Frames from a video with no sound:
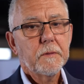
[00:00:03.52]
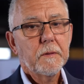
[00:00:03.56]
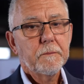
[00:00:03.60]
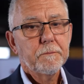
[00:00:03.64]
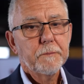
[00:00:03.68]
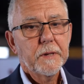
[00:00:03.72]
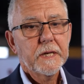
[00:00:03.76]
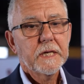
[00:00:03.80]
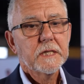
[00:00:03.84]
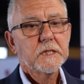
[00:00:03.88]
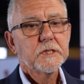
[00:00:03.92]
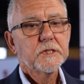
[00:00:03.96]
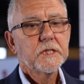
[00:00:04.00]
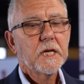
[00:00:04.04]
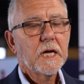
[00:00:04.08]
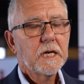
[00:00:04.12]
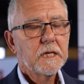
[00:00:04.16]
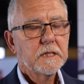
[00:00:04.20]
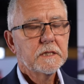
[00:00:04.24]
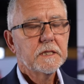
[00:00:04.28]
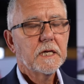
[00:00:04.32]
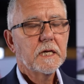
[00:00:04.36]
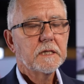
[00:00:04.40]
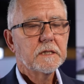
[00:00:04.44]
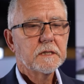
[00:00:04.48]
the biggest
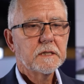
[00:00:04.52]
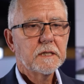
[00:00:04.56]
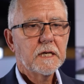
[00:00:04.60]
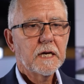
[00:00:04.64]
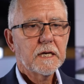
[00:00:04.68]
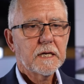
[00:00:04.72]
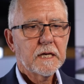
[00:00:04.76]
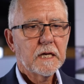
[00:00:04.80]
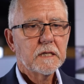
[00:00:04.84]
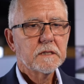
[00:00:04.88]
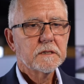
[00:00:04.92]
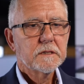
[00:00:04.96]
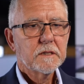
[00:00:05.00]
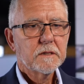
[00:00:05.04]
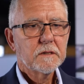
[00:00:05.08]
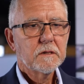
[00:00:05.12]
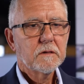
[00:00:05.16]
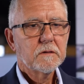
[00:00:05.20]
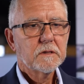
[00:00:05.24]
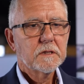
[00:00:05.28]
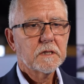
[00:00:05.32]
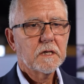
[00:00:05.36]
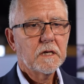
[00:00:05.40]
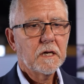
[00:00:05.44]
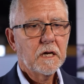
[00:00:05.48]
challenge head and neck cancer
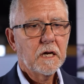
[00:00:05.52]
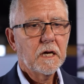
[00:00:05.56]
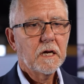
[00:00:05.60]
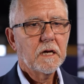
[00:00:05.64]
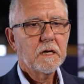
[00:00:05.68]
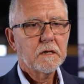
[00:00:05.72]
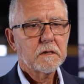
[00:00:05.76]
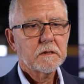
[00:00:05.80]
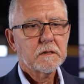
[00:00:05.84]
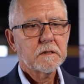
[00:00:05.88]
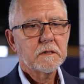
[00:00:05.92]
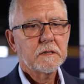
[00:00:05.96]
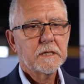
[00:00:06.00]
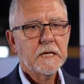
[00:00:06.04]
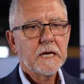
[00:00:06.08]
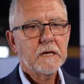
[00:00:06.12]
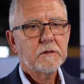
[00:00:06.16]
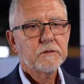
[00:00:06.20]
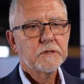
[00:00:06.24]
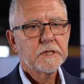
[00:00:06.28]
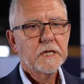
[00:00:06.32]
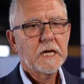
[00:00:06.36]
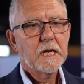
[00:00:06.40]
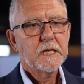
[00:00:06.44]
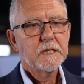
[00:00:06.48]
are
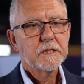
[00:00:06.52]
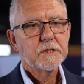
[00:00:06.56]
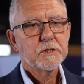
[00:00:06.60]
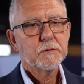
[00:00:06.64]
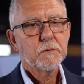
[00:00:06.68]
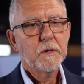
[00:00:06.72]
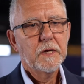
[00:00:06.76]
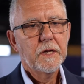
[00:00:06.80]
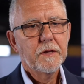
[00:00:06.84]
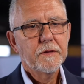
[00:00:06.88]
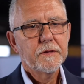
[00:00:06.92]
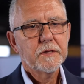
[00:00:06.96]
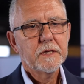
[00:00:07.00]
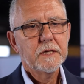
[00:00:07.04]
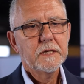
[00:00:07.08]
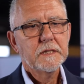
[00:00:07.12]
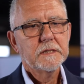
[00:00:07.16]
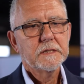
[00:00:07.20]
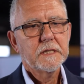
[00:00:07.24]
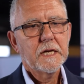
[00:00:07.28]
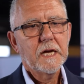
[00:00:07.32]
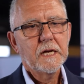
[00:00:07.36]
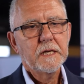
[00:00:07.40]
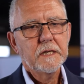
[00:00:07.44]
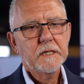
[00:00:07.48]
now challenged with
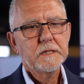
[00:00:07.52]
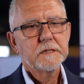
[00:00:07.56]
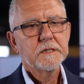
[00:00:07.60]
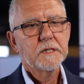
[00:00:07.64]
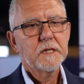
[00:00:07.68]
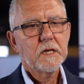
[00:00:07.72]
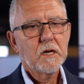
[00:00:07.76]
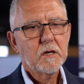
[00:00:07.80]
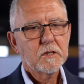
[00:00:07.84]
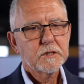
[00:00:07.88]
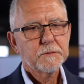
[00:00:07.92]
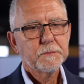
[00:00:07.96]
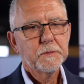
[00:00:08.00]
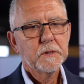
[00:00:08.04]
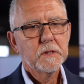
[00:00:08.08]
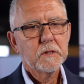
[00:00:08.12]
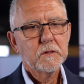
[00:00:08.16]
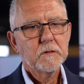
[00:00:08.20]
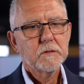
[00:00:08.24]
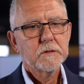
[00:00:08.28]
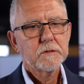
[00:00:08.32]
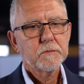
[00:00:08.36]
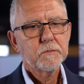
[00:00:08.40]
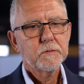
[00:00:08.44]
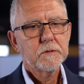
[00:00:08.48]
is getting into the
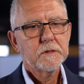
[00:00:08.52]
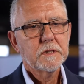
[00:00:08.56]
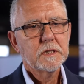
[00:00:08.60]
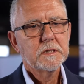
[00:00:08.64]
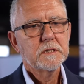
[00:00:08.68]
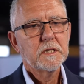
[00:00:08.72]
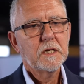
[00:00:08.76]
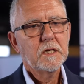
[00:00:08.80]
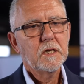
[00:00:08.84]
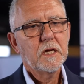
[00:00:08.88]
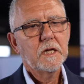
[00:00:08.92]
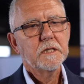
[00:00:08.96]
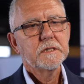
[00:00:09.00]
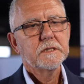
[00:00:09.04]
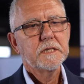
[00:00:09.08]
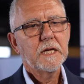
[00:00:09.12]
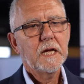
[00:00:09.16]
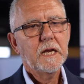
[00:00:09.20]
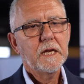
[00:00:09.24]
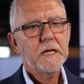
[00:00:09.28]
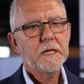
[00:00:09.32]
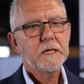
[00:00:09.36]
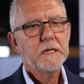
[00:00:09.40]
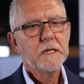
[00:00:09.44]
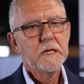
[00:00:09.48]
hospitals. There's a lot of
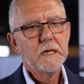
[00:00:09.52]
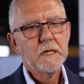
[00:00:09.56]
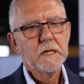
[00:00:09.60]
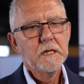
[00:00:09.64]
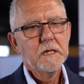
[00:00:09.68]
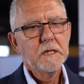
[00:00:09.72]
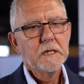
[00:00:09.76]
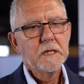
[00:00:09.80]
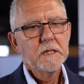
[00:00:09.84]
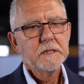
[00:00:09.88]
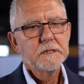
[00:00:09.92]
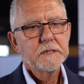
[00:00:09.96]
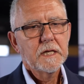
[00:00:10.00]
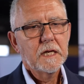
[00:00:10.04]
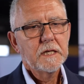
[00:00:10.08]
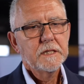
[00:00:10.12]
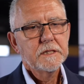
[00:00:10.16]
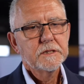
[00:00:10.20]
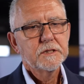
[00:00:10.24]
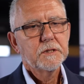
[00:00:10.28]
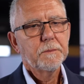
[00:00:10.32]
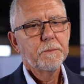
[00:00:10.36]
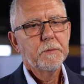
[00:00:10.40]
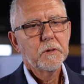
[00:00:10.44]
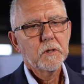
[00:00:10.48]
tele tele
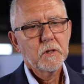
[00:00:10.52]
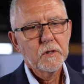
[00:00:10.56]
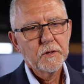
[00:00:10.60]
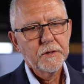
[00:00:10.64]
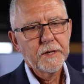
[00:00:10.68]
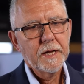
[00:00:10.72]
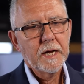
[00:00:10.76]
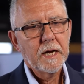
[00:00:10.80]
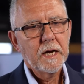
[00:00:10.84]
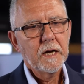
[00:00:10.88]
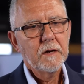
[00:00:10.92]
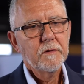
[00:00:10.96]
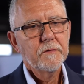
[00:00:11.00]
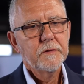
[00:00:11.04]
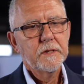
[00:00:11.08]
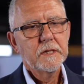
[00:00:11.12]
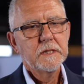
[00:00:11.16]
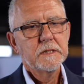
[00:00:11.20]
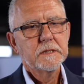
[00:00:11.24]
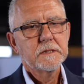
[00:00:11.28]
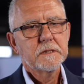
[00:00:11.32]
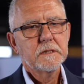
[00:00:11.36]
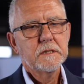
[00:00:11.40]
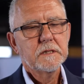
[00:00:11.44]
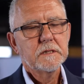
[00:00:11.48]
support now.
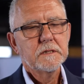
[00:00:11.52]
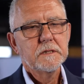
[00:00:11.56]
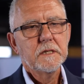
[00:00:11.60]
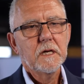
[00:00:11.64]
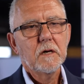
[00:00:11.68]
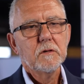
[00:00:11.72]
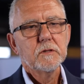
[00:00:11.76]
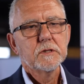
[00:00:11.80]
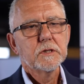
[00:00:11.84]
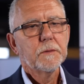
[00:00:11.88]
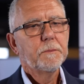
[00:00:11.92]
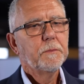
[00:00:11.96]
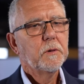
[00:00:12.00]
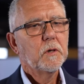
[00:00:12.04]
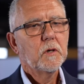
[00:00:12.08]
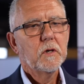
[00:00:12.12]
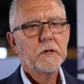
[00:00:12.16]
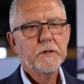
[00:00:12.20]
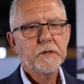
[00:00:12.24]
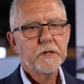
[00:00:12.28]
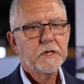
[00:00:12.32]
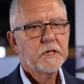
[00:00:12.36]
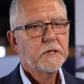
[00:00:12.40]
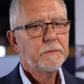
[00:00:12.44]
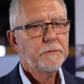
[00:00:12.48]
There's there's no support
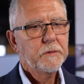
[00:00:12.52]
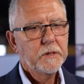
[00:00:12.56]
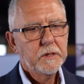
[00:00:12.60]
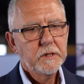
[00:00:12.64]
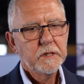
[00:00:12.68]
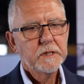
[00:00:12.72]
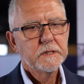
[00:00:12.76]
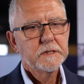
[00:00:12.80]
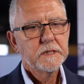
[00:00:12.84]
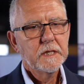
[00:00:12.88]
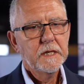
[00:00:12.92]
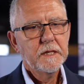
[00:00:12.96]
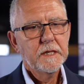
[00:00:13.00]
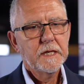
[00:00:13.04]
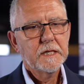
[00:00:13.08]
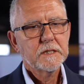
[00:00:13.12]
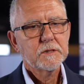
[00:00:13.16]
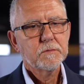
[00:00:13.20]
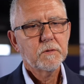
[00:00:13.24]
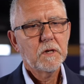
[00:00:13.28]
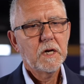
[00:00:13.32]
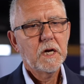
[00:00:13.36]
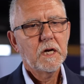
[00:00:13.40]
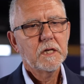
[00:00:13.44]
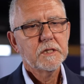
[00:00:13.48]
in the community.
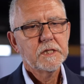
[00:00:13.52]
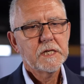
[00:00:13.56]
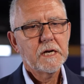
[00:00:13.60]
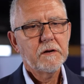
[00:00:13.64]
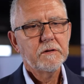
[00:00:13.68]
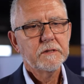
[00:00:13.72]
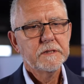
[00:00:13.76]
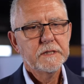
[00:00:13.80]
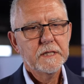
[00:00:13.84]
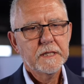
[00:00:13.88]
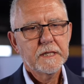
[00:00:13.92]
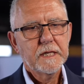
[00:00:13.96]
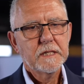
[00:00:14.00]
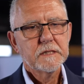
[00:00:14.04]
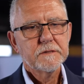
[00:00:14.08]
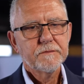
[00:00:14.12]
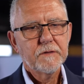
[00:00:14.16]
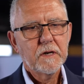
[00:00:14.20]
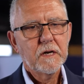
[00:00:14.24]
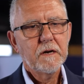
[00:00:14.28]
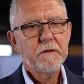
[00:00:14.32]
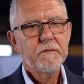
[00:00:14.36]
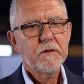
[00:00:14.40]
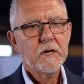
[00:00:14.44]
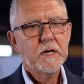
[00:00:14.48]
That's why our charity gets
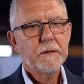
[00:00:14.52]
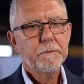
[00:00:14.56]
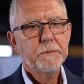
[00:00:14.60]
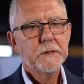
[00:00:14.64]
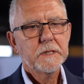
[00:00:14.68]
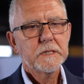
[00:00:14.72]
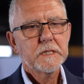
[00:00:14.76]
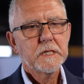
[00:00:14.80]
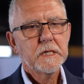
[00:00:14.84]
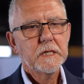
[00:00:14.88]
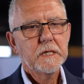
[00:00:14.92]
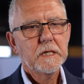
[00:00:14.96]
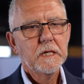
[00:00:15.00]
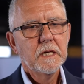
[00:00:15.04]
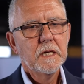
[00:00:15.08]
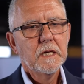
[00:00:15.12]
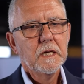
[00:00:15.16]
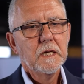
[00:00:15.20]
very very busy.